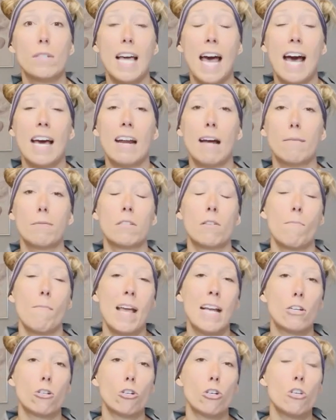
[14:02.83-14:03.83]
add up, so
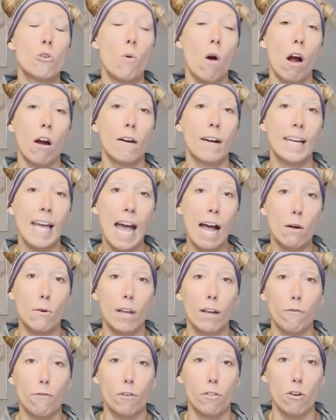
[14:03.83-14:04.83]
make sure you are
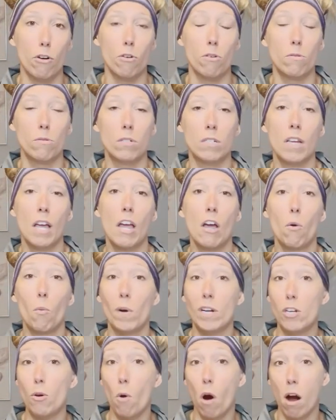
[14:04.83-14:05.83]
accounting for those when
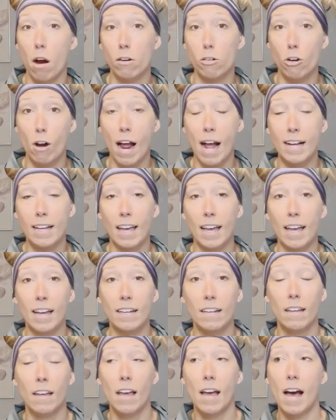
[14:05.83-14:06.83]
you are
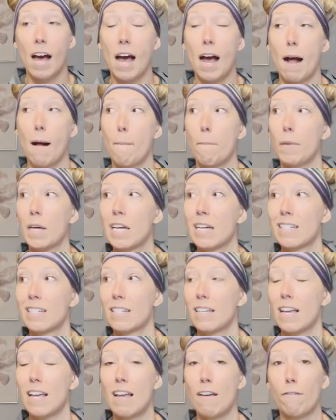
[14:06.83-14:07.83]
tracking, because
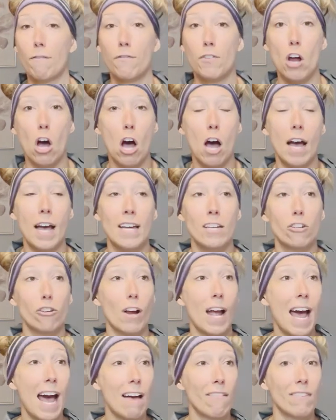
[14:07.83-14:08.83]
if not, and you're
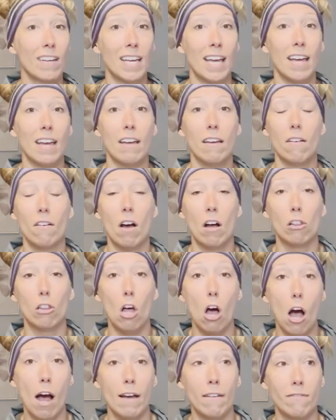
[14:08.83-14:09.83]
having it a
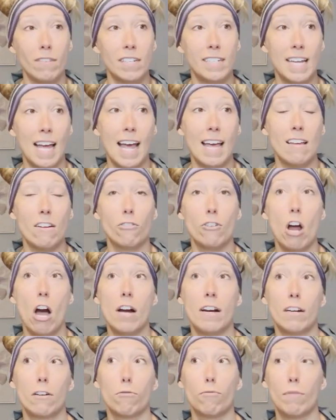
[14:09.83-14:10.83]
lot in the day, you're not
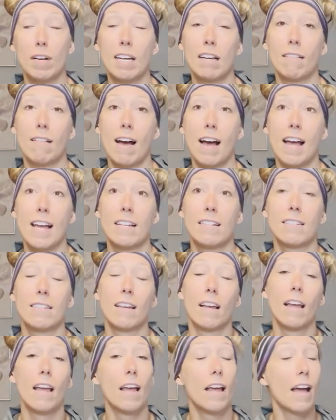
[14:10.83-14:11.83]
going to realize
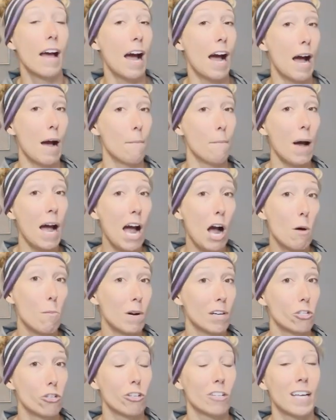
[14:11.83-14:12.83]
how
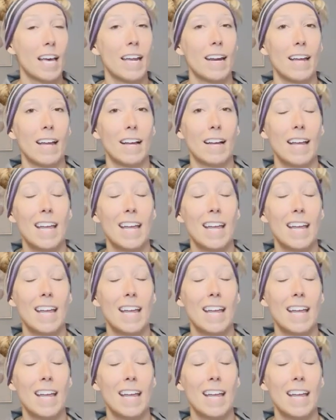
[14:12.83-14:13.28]
much you're getting